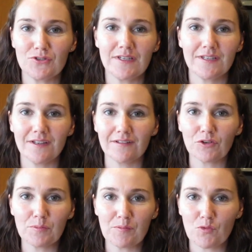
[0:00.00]
you need a
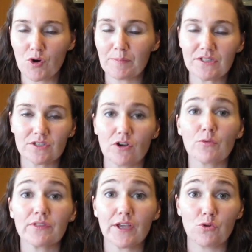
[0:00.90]
little bit more, but start
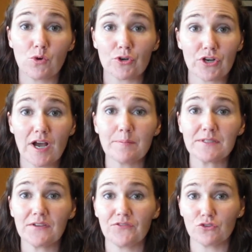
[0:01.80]
with like 1/4
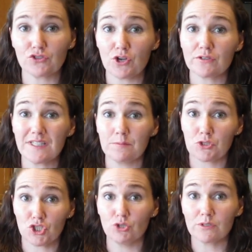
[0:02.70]
cups. If your dough
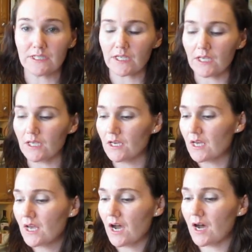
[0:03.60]
seems too sticky,
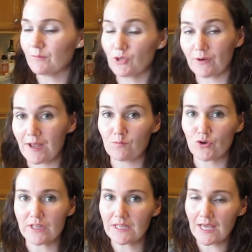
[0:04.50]
don't add
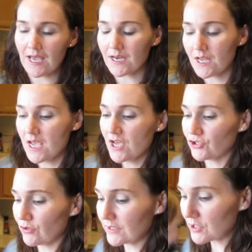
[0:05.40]
more than that.
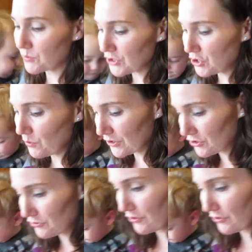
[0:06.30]
So this is what you want your